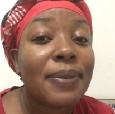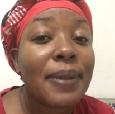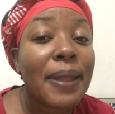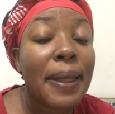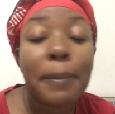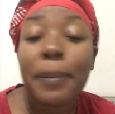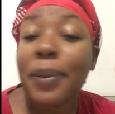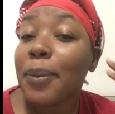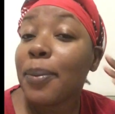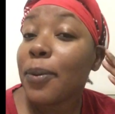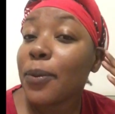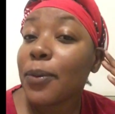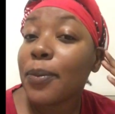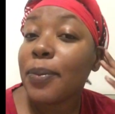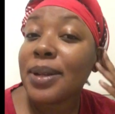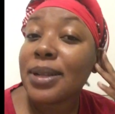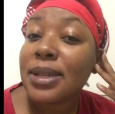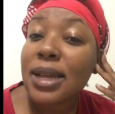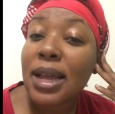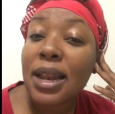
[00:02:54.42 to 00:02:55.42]
And people will
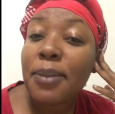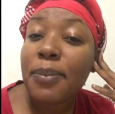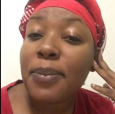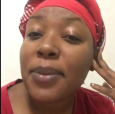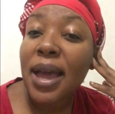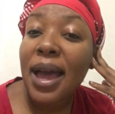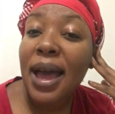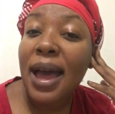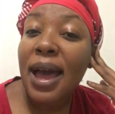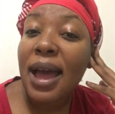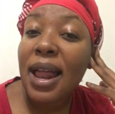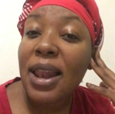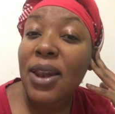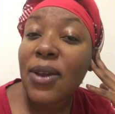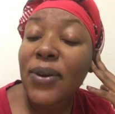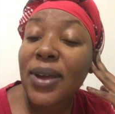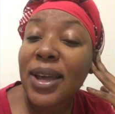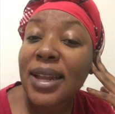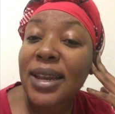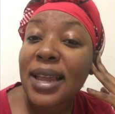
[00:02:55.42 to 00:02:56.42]
be telling me,
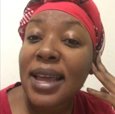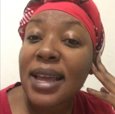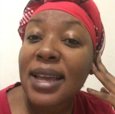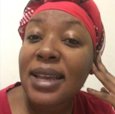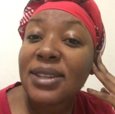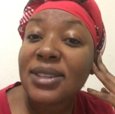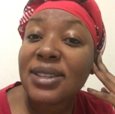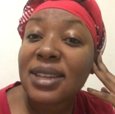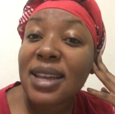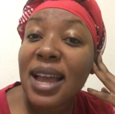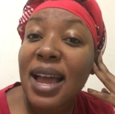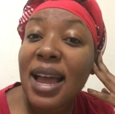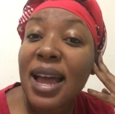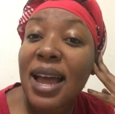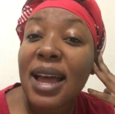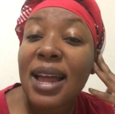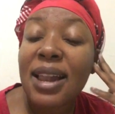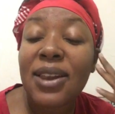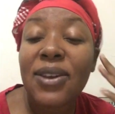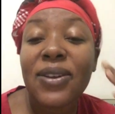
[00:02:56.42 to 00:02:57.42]
look at
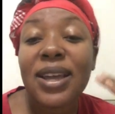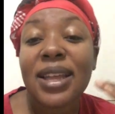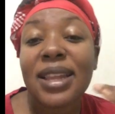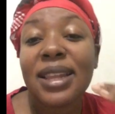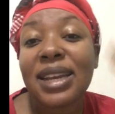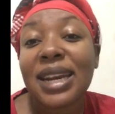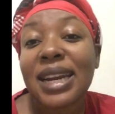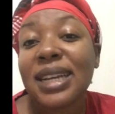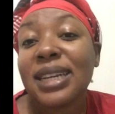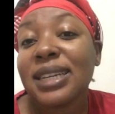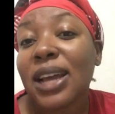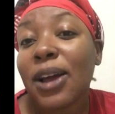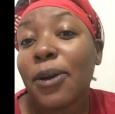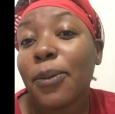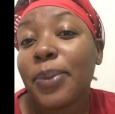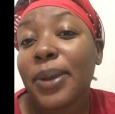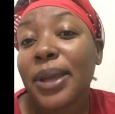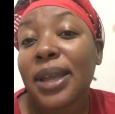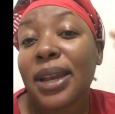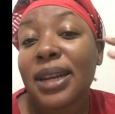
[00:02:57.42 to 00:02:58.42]
Asia, look at Russia, how
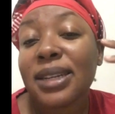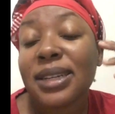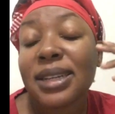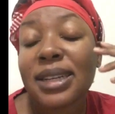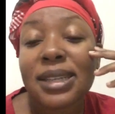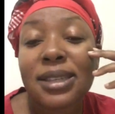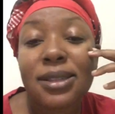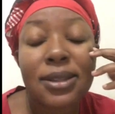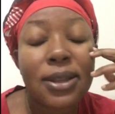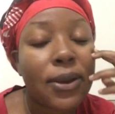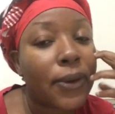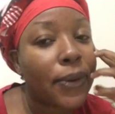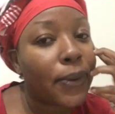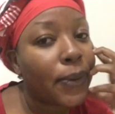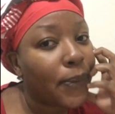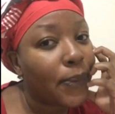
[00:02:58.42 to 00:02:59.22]
big Russia is. No.